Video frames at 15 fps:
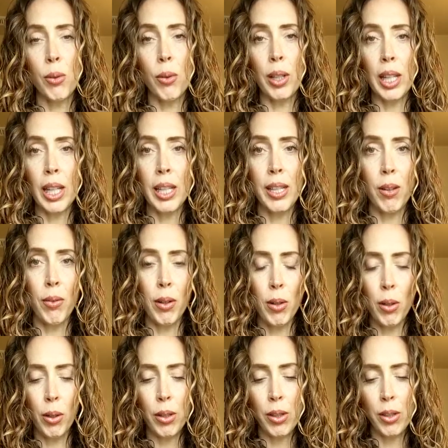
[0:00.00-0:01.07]
is really
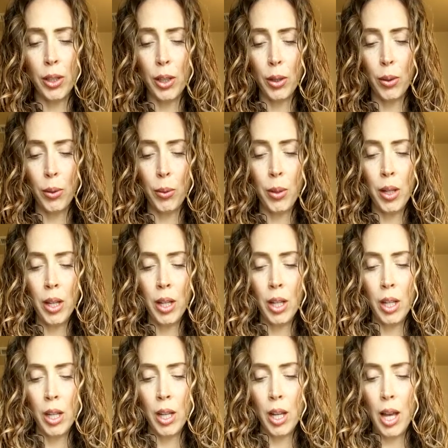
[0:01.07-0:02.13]
difficult to
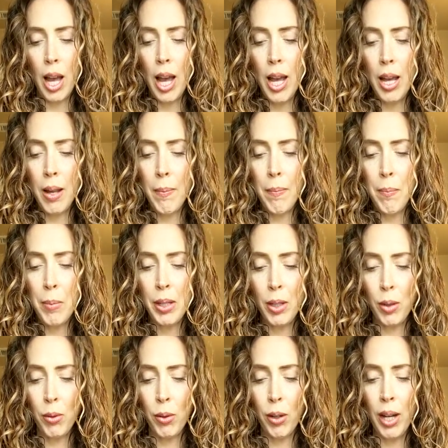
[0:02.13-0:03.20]

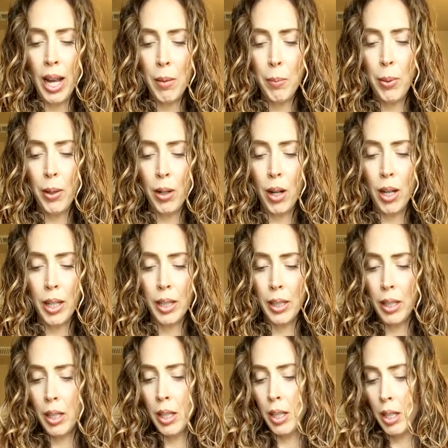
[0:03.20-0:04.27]
maneuver and put
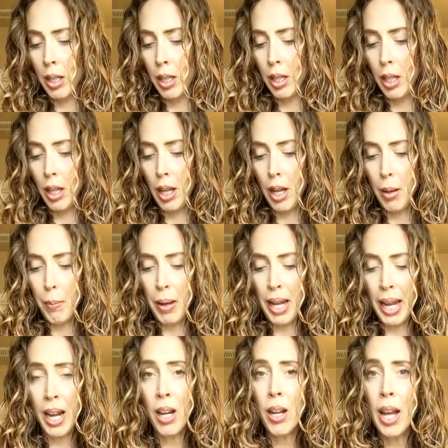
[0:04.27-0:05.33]
on my
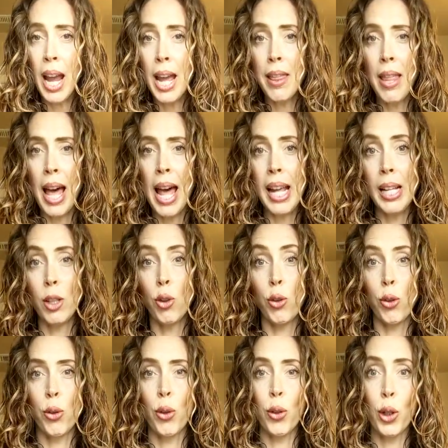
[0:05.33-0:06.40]
hair, and that
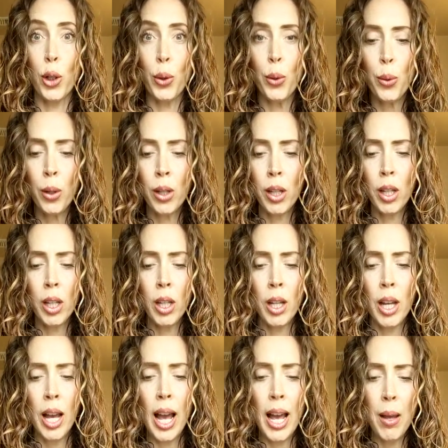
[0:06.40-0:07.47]
is true.
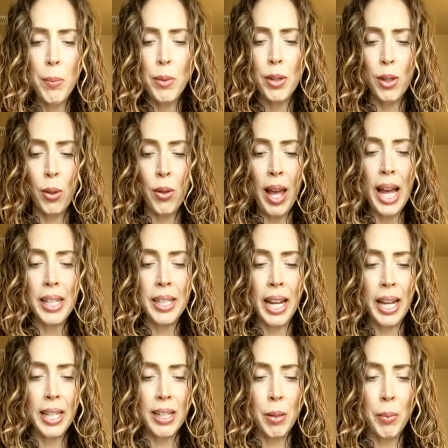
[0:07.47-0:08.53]
So that
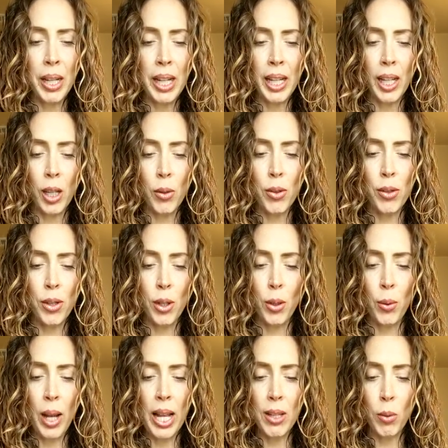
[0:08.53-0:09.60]
takes some getting used
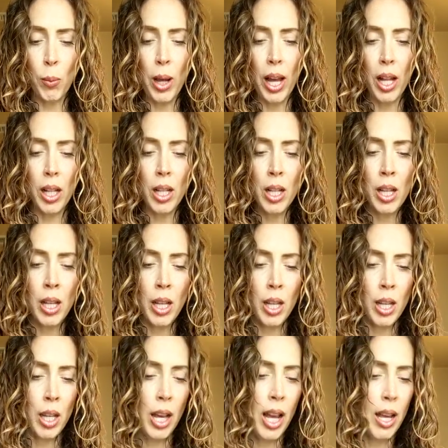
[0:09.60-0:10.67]
to as well.
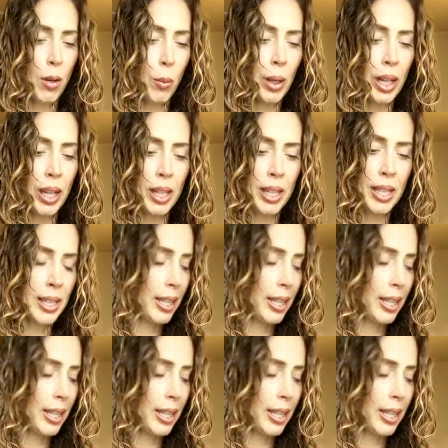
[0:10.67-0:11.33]
We could